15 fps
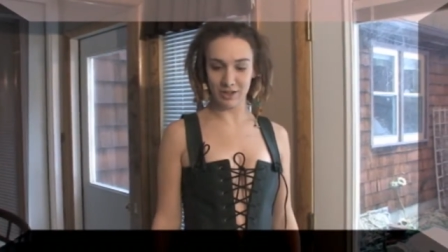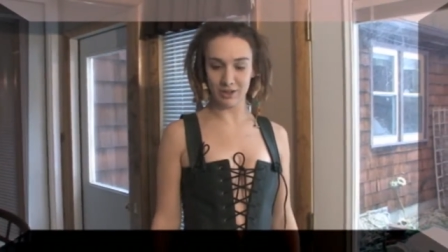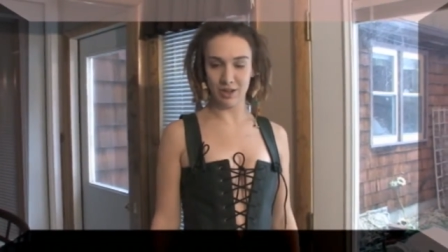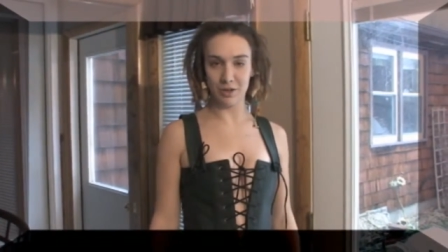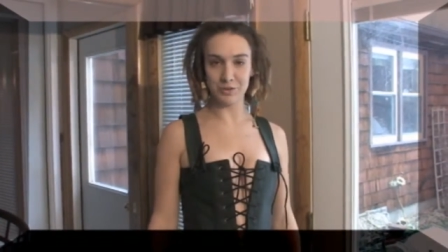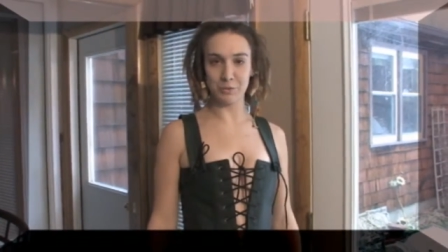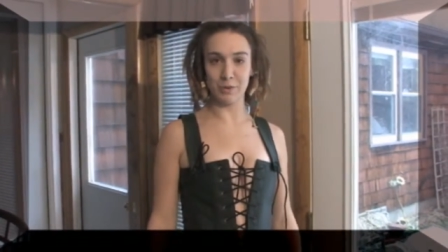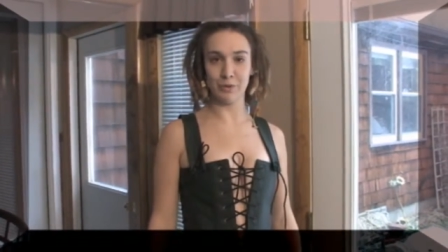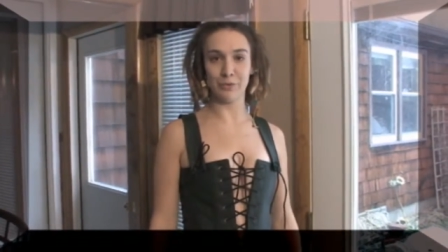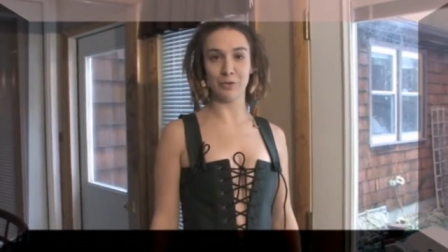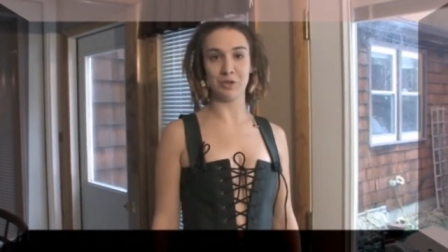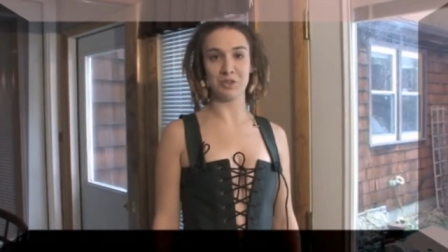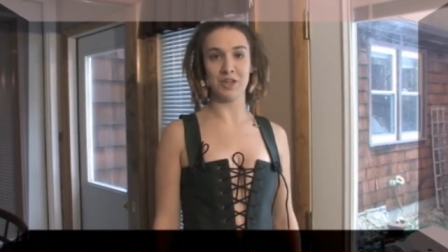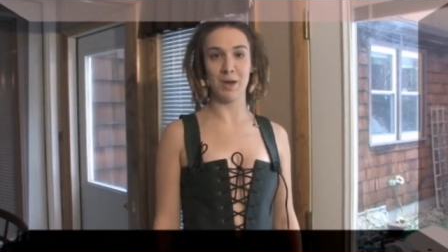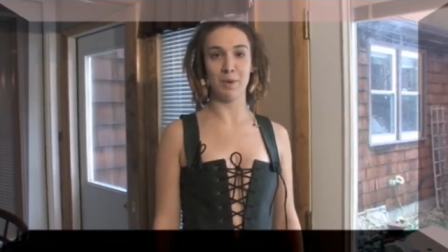It'll also be the
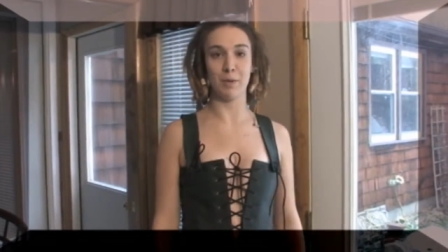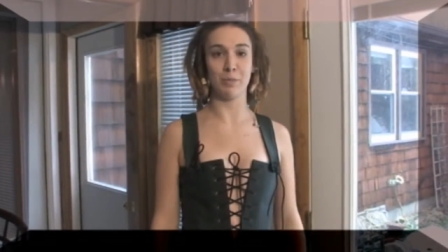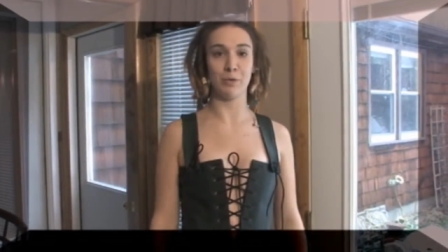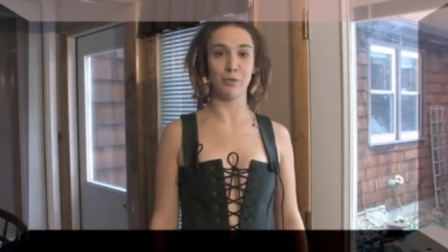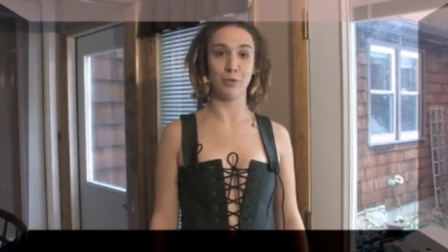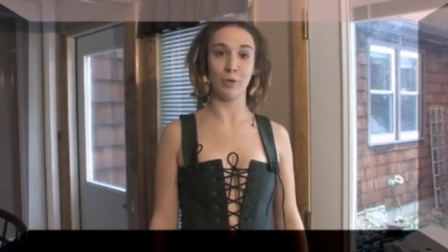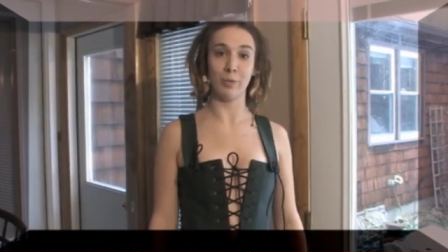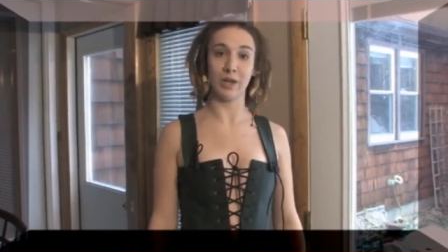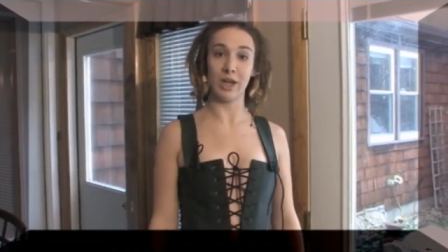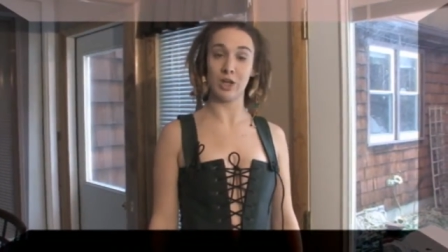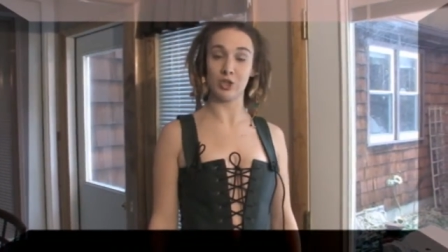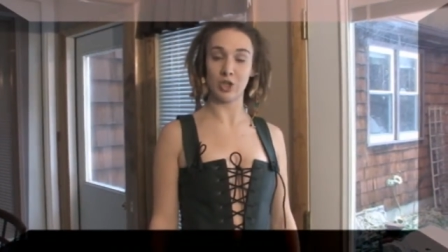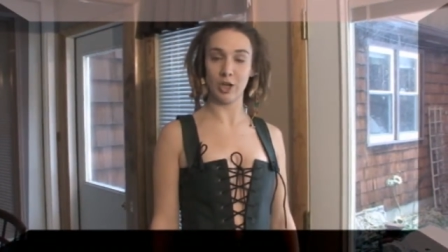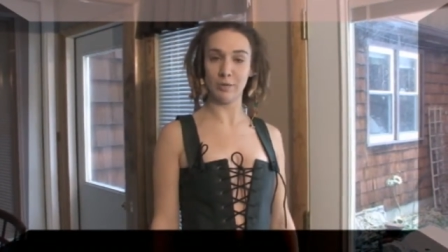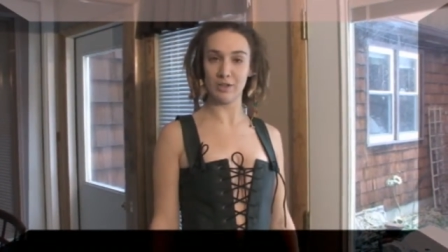first time I'm performing
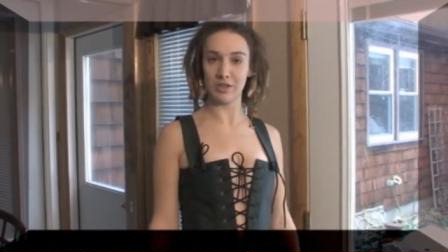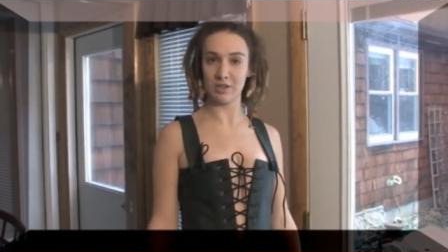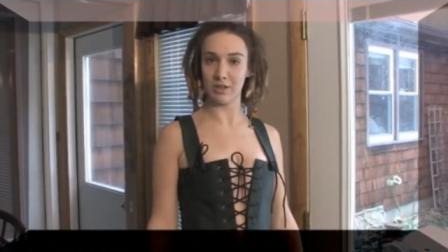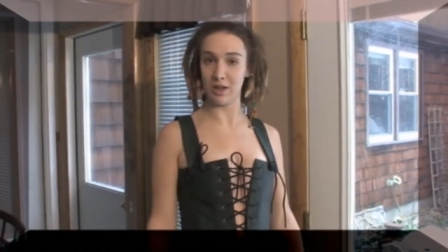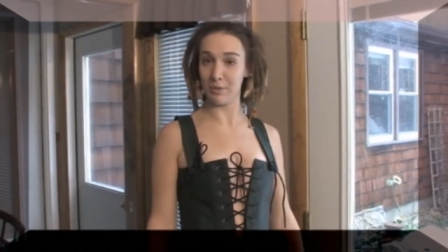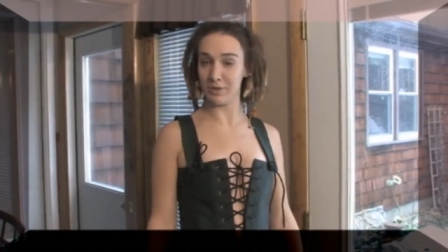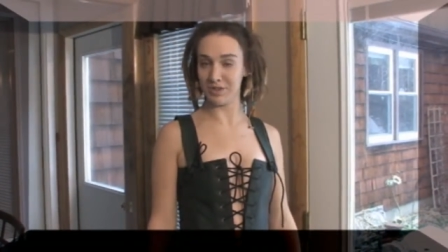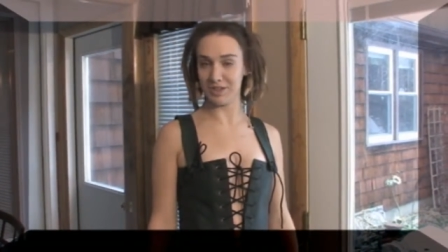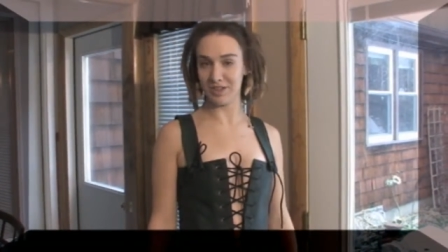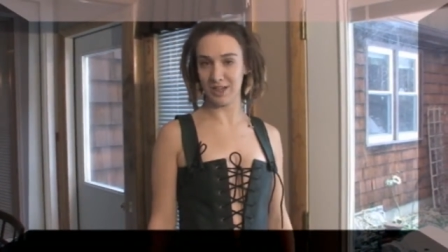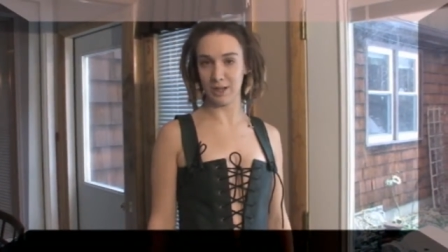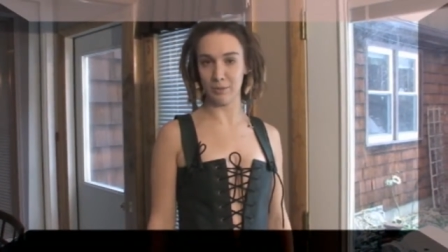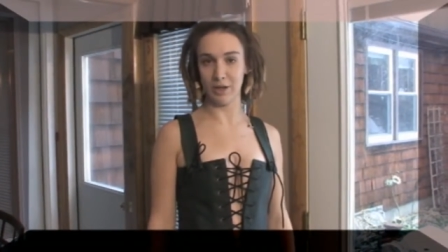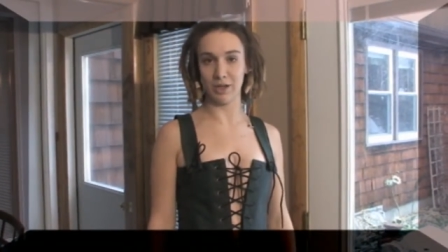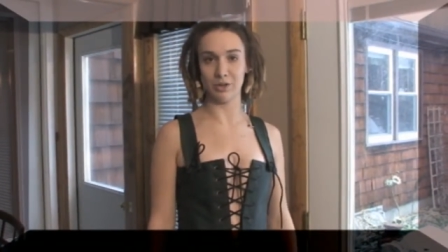at a gentleman's club in
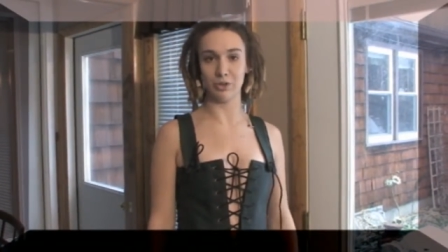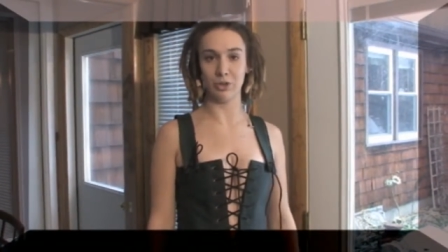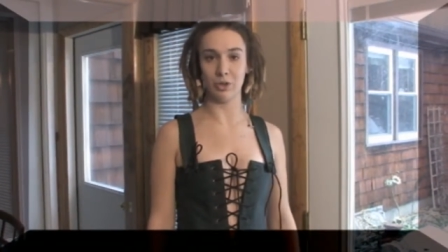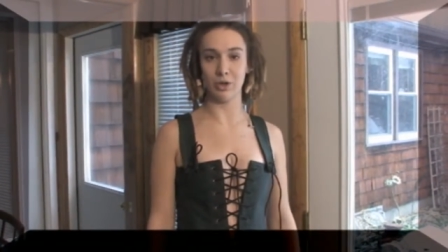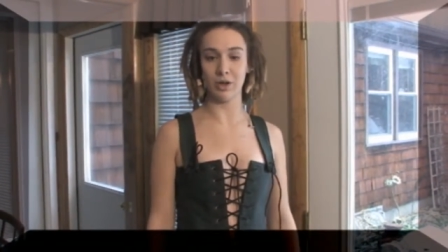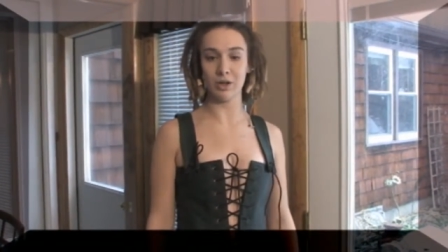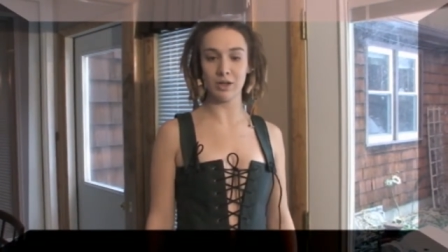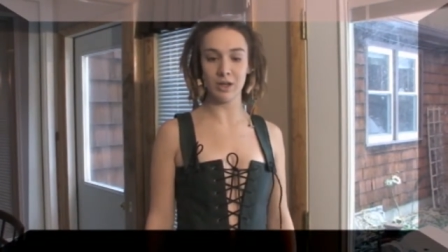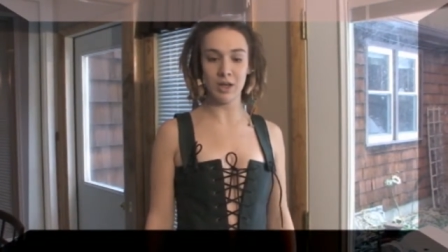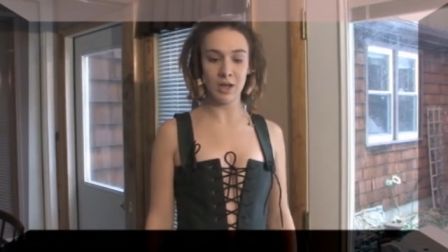Salamanca, New York,